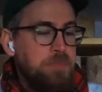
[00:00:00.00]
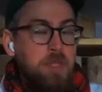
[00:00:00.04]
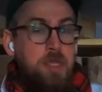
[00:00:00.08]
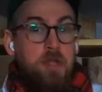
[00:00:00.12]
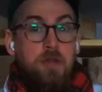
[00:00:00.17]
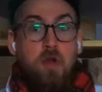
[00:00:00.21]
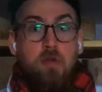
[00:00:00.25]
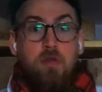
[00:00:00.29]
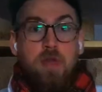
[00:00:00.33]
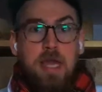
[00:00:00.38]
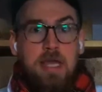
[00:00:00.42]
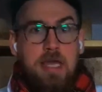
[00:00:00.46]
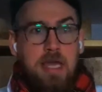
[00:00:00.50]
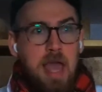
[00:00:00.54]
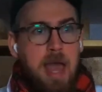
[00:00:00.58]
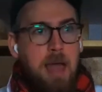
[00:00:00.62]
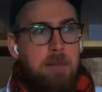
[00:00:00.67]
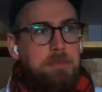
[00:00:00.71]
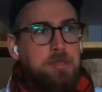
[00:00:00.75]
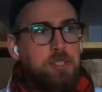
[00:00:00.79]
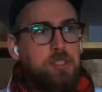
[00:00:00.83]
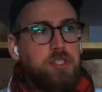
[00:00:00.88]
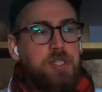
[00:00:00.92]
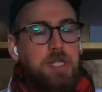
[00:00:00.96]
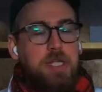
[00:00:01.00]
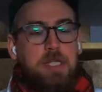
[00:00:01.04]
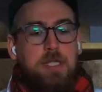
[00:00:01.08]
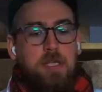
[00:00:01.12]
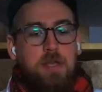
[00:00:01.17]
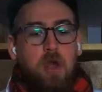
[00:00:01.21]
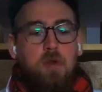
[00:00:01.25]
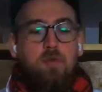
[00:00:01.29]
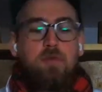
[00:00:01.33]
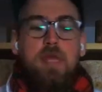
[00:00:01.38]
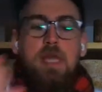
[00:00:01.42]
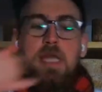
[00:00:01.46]
That cabbagey,
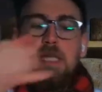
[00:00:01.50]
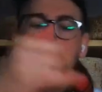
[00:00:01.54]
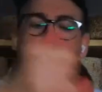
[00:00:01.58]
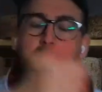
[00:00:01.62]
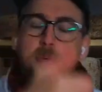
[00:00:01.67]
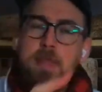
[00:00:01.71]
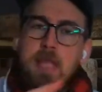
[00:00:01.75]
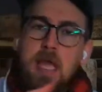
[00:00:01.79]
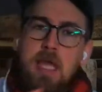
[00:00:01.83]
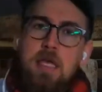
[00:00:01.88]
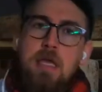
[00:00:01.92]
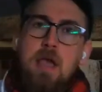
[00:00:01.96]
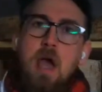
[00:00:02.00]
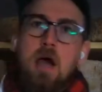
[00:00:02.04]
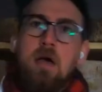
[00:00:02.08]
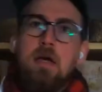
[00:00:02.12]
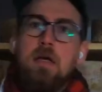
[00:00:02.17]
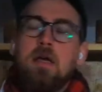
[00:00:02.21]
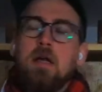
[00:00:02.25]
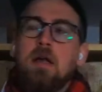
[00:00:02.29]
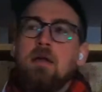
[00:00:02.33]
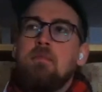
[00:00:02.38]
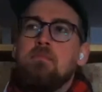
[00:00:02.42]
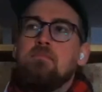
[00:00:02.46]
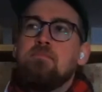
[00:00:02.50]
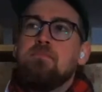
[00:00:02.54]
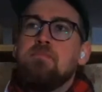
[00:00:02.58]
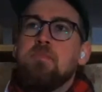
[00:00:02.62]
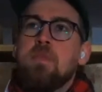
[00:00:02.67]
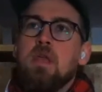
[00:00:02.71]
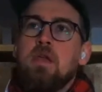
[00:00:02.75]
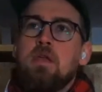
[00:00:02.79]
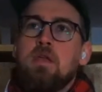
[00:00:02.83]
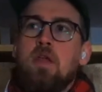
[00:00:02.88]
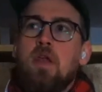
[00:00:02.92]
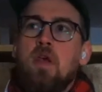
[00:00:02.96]
these when they're younger,
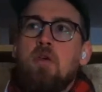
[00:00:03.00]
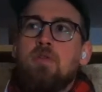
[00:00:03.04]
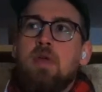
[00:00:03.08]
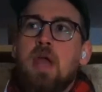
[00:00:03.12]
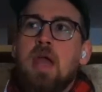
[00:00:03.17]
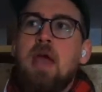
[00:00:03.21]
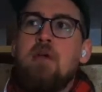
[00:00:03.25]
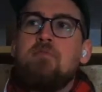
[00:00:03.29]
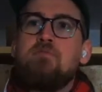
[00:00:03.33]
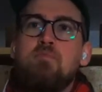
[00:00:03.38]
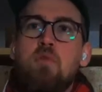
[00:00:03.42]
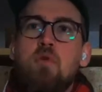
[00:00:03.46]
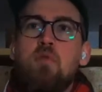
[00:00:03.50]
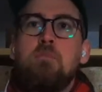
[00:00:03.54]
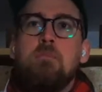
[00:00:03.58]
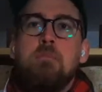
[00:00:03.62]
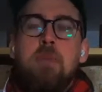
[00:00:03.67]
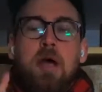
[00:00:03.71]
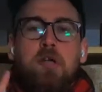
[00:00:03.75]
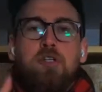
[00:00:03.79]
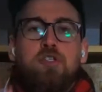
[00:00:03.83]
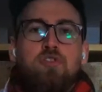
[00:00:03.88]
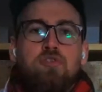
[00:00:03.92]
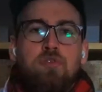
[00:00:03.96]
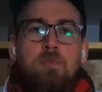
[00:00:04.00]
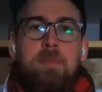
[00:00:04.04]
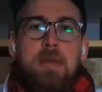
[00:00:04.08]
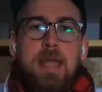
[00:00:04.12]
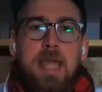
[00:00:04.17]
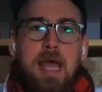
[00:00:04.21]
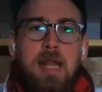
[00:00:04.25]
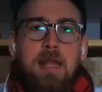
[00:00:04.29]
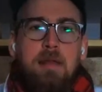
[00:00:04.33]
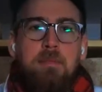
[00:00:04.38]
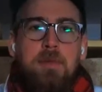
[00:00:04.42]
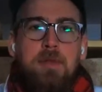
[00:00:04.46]
they have more
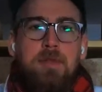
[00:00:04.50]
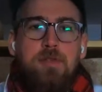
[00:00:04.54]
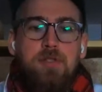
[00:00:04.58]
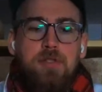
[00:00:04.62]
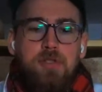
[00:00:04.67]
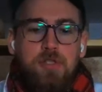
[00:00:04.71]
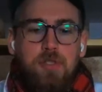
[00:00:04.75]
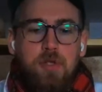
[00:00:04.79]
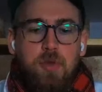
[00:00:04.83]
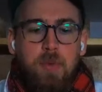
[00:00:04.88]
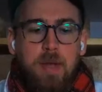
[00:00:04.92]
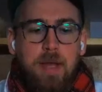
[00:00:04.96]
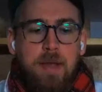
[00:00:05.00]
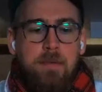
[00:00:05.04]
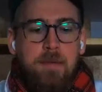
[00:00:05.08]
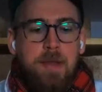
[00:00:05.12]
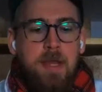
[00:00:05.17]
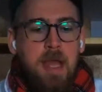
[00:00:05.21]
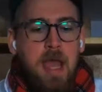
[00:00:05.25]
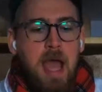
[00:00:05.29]
mushroomy elements to it.